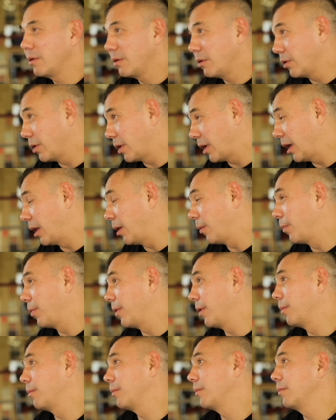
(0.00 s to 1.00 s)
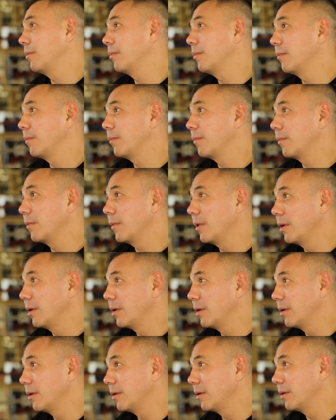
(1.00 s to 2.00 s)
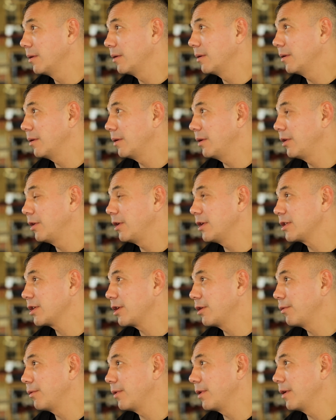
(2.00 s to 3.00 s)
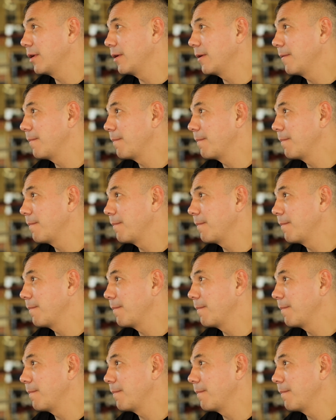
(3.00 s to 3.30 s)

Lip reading: gonna help him in his career.